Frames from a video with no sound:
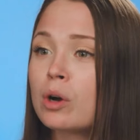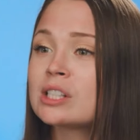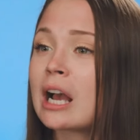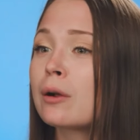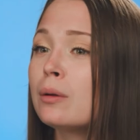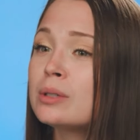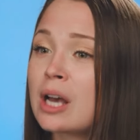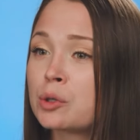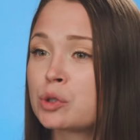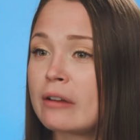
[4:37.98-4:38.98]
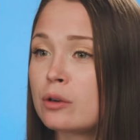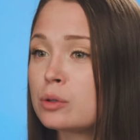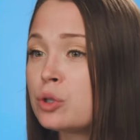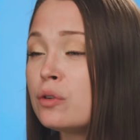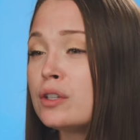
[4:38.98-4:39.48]
While Zachary was out driving
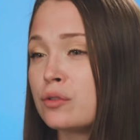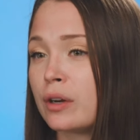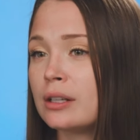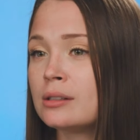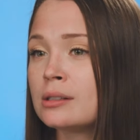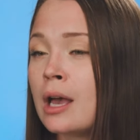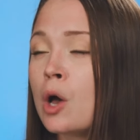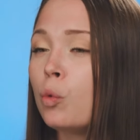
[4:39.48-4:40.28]
with two of his friends,